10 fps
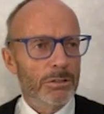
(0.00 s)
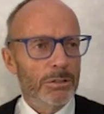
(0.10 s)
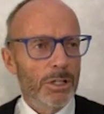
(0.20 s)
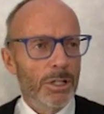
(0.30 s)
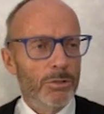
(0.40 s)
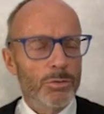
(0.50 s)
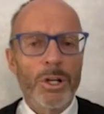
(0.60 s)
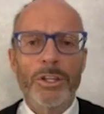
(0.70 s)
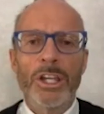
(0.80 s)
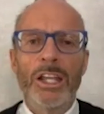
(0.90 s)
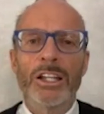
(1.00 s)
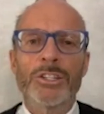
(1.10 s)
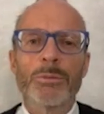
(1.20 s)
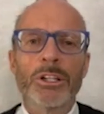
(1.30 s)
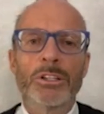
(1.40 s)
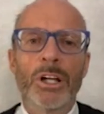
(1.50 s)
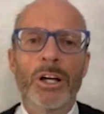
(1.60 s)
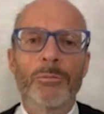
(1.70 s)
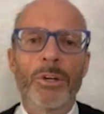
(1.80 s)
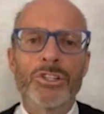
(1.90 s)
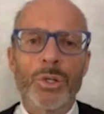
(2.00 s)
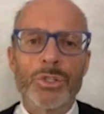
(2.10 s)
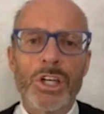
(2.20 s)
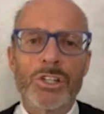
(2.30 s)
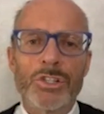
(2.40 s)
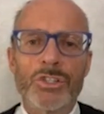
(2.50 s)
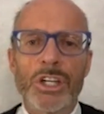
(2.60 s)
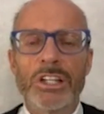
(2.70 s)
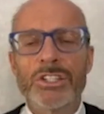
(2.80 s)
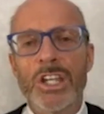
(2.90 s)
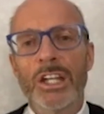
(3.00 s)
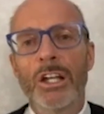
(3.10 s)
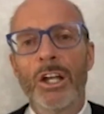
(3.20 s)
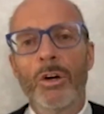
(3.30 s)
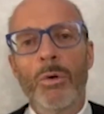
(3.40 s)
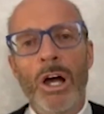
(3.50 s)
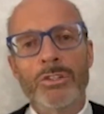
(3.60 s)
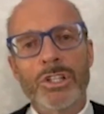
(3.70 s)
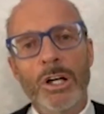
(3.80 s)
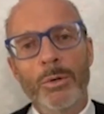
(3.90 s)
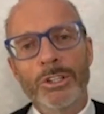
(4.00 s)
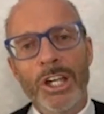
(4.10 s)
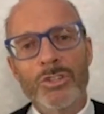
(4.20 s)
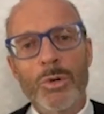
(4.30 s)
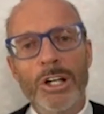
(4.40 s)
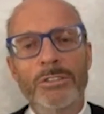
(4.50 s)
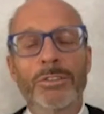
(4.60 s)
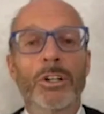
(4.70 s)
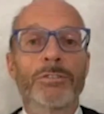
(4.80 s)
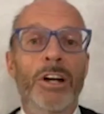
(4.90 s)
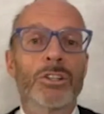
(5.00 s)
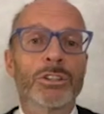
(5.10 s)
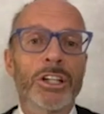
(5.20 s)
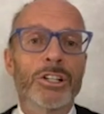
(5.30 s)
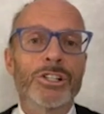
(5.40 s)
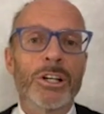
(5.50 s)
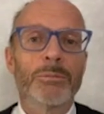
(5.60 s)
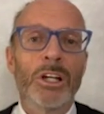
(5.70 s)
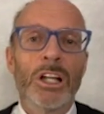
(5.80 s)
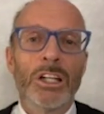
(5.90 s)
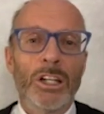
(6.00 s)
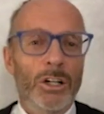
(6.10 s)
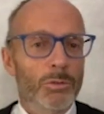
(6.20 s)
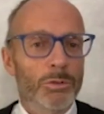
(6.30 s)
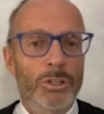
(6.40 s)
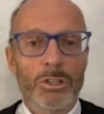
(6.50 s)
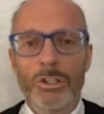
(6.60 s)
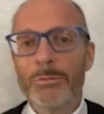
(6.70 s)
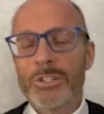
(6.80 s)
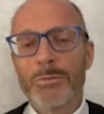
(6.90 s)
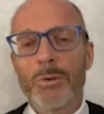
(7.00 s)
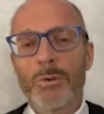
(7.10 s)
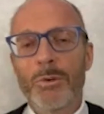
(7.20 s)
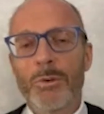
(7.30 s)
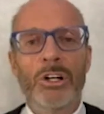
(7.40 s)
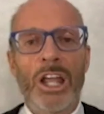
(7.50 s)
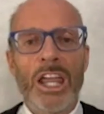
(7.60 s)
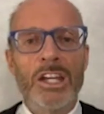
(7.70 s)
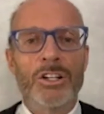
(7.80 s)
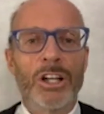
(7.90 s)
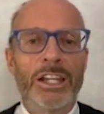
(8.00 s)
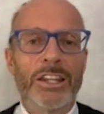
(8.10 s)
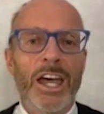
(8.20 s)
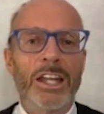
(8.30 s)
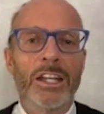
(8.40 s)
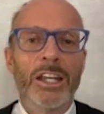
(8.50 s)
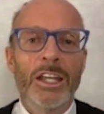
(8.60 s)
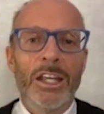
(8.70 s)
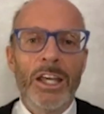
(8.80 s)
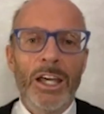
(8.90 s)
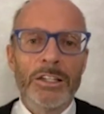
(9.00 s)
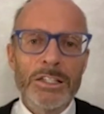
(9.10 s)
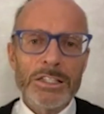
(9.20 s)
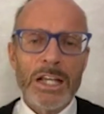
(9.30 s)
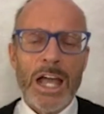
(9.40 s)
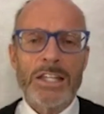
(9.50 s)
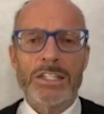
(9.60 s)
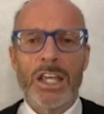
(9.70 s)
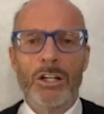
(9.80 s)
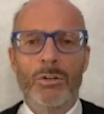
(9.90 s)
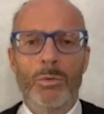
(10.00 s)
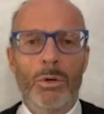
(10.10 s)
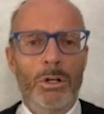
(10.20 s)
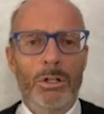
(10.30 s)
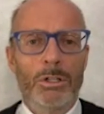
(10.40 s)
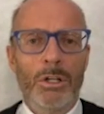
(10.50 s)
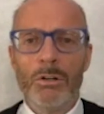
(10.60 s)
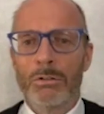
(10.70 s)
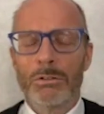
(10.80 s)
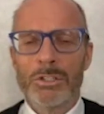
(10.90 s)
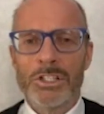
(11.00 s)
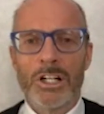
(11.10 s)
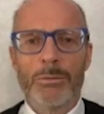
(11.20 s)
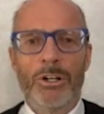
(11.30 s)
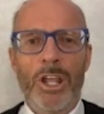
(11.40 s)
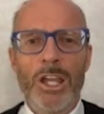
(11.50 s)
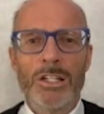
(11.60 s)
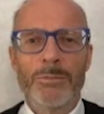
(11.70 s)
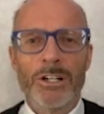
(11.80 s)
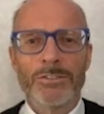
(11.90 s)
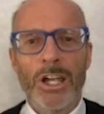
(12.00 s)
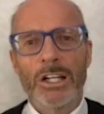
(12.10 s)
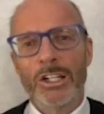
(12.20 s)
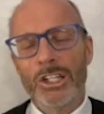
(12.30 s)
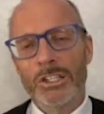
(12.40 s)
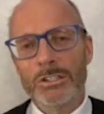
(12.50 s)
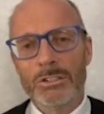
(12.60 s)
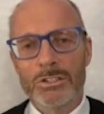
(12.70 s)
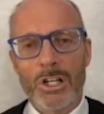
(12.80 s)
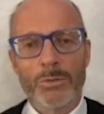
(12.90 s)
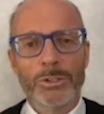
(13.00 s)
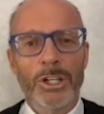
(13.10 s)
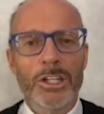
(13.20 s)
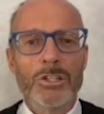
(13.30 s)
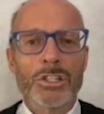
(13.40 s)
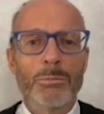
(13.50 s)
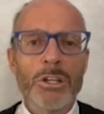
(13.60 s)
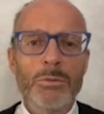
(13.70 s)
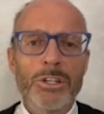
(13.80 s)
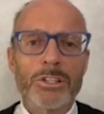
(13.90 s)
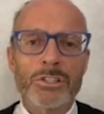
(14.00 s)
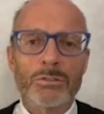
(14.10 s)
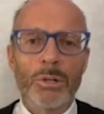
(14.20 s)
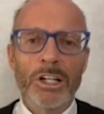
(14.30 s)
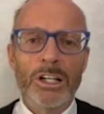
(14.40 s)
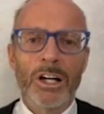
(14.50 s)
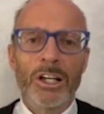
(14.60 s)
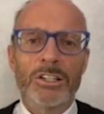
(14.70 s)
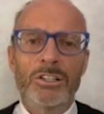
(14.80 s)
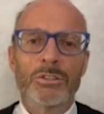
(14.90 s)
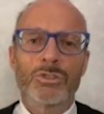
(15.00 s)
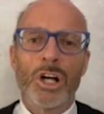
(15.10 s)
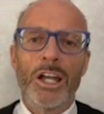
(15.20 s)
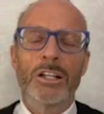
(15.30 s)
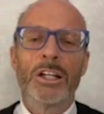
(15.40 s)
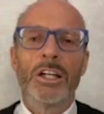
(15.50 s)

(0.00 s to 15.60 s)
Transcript: it was one of the gay and lesbian associations, and said, wow, Stockwell Day's running for federal leadership. You must be worried about a hater like that. And this guy said, well, no, this is not about hate. As a matter of fact, Stockwell Day used to meet with us regularly to try and,